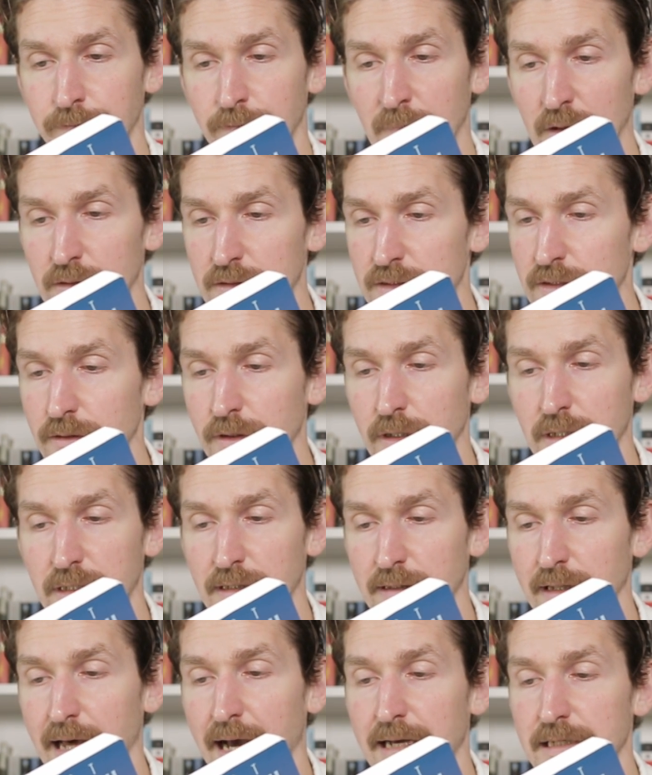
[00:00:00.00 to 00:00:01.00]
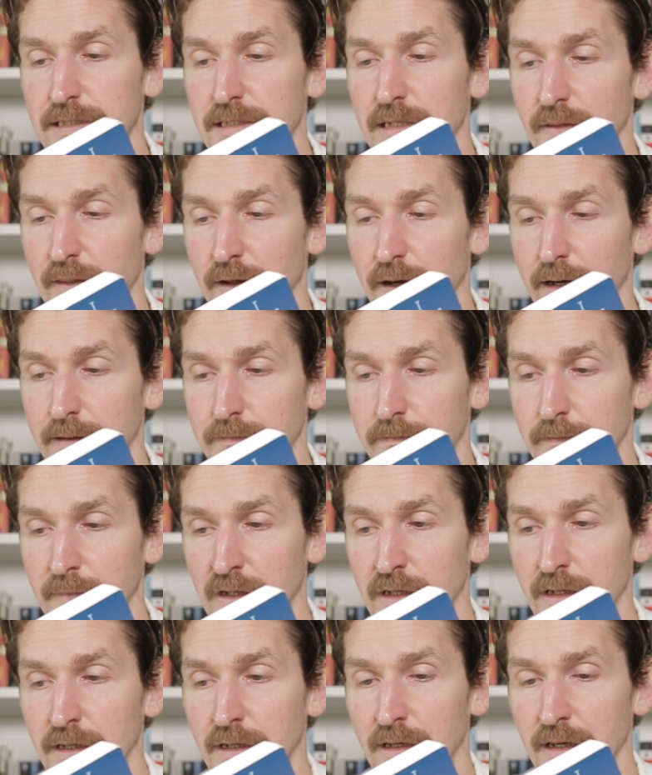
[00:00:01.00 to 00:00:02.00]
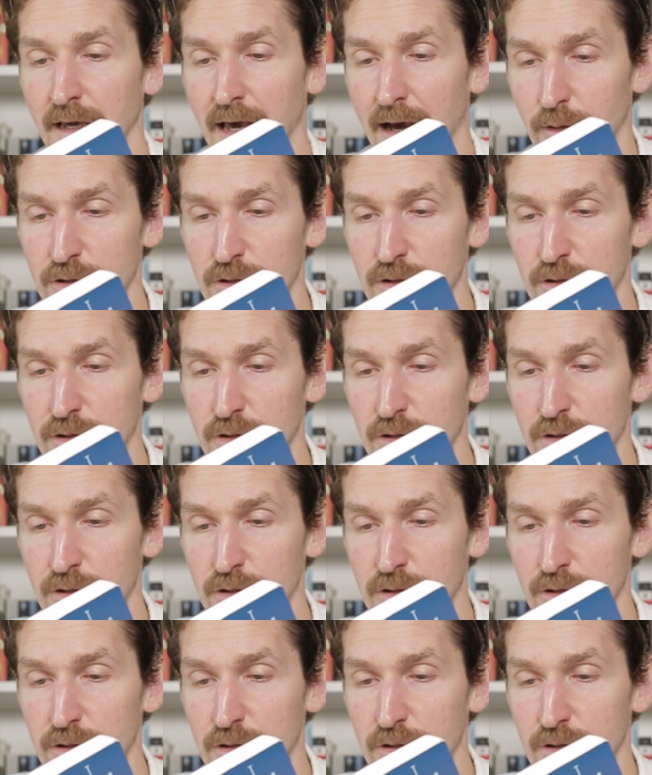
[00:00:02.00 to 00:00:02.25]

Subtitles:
It was too good to last, he thought. I